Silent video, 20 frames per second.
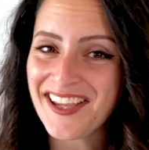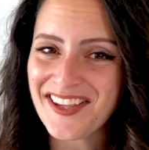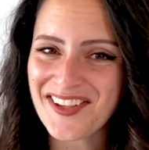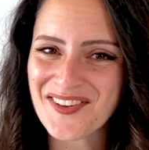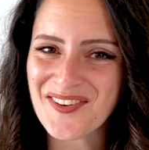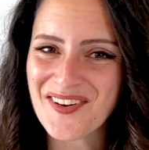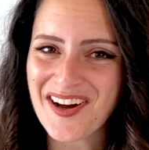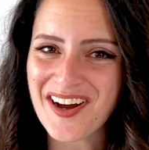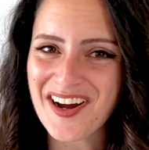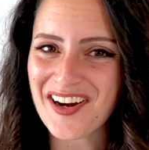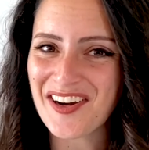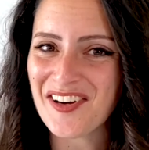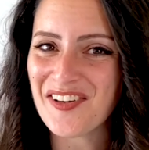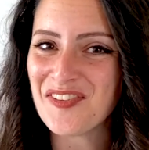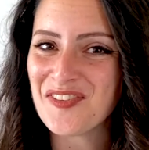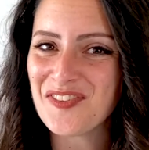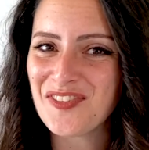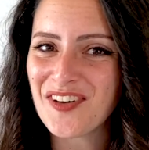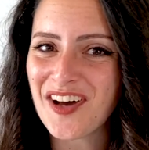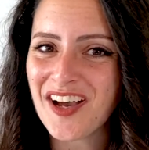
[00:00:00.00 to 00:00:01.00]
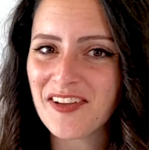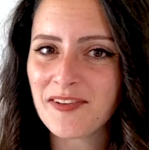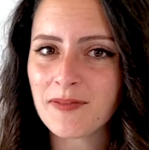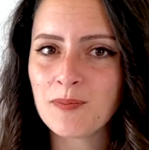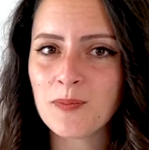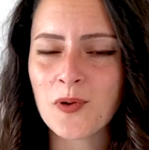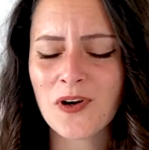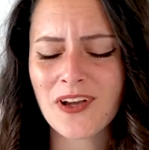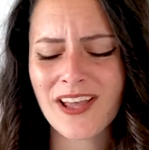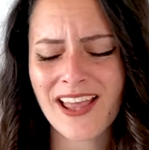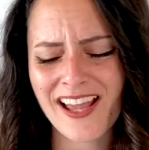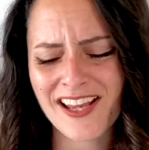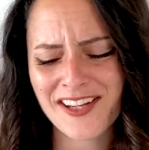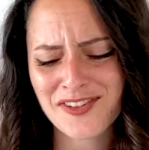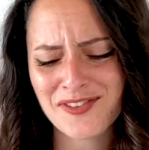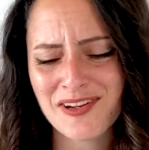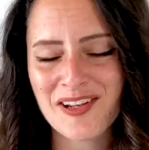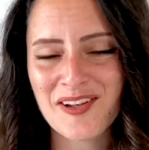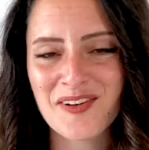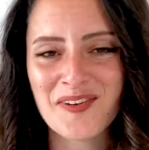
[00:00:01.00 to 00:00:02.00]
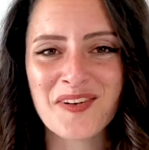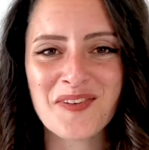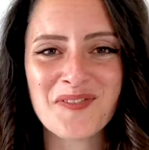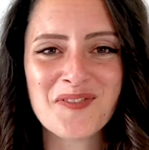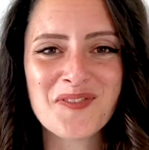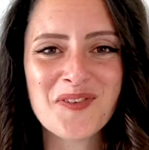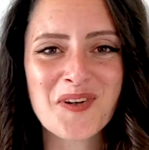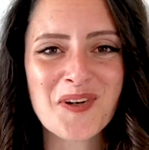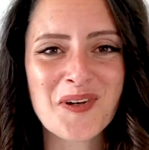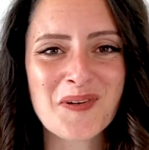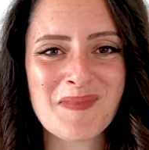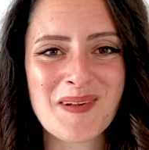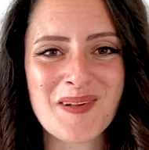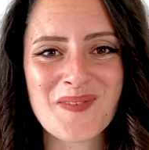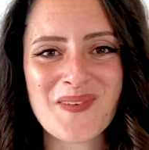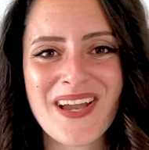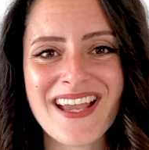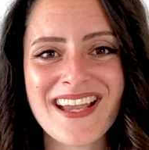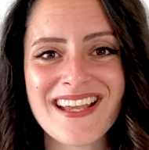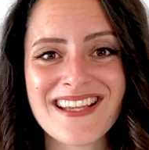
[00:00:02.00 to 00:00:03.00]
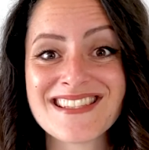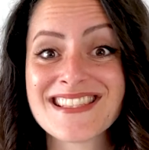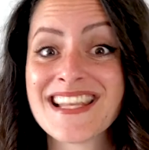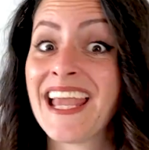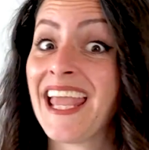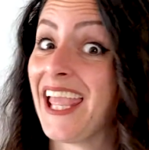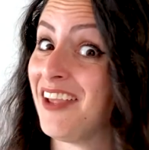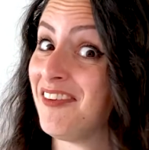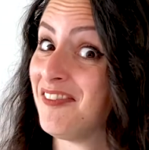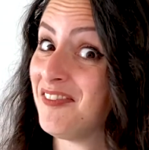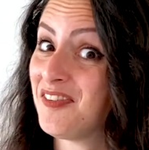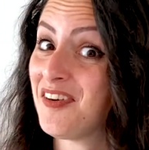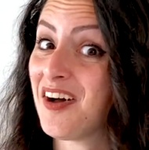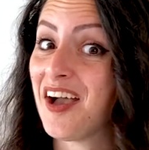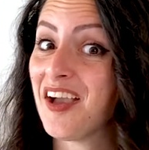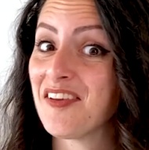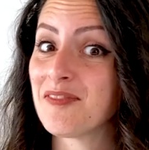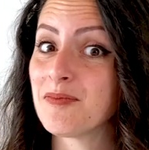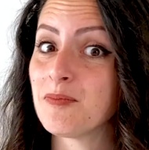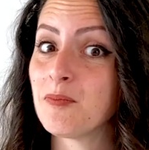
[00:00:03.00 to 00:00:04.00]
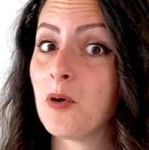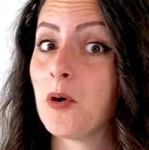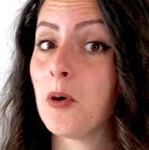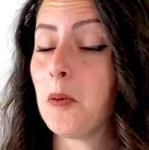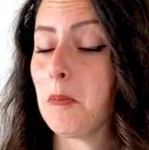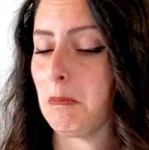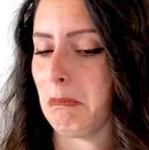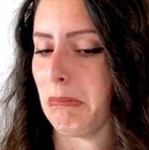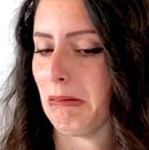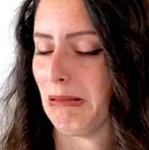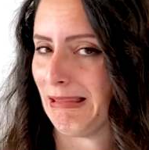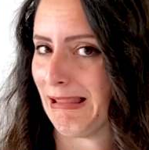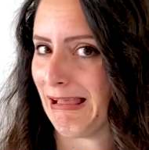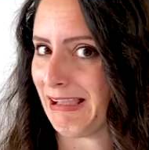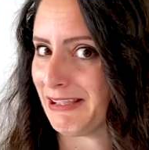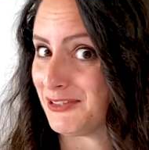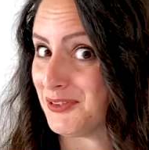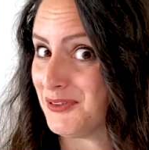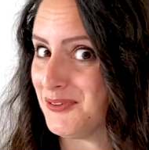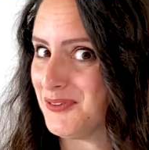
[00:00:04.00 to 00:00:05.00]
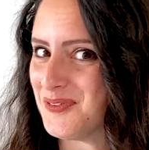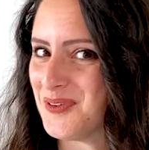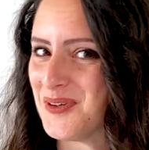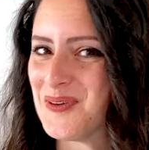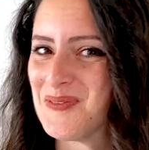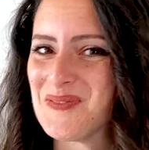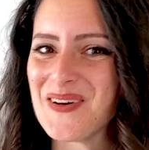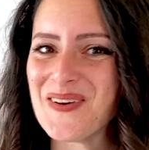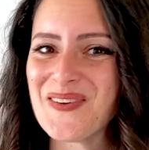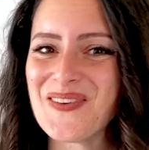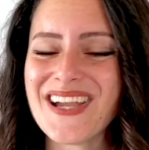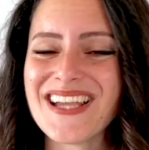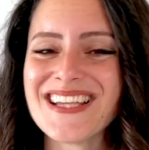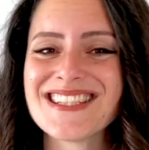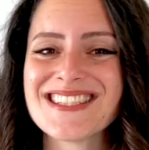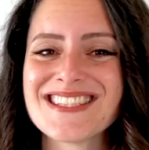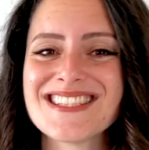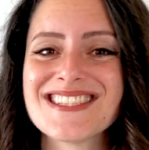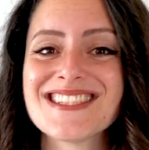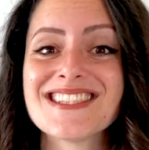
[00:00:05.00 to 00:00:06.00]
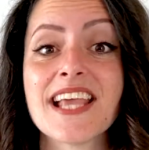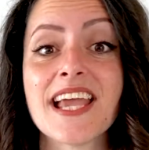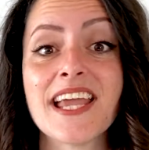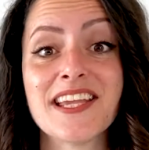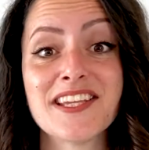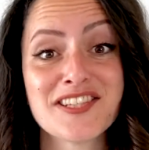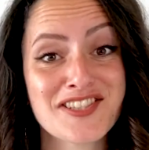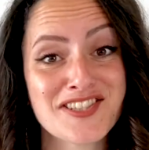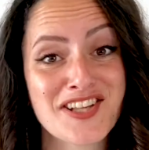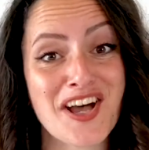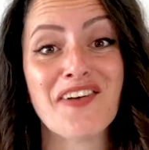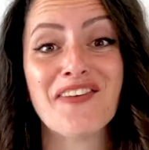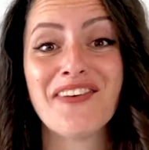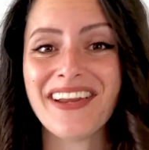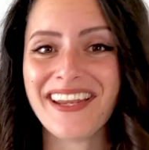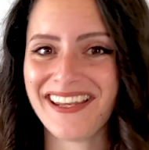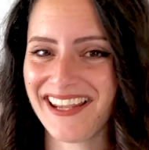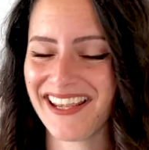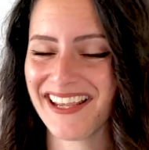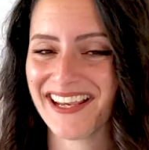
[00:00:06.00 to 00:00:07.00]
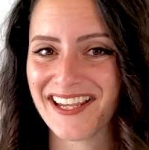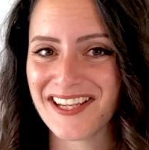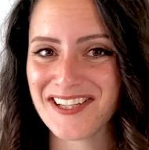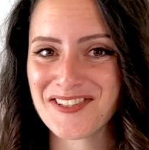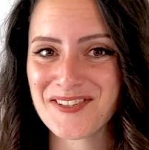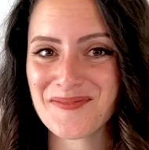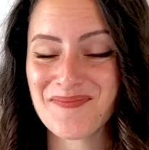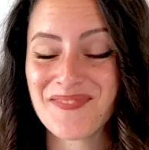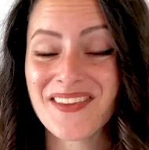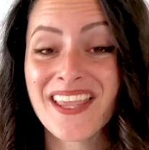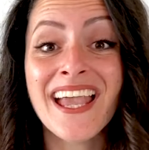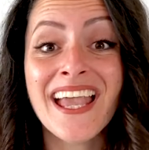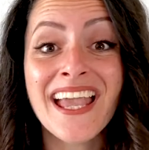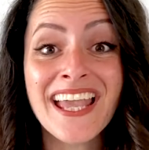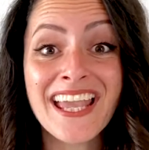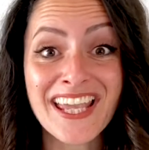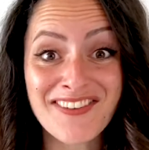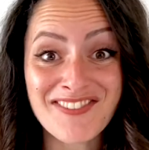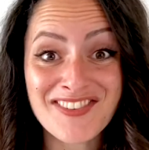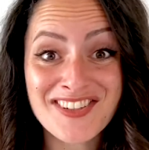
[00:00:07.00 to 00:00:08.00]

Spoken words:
you are, 5 more casual or informal ways and 5 more polite or formal ways to say sorry in English. If you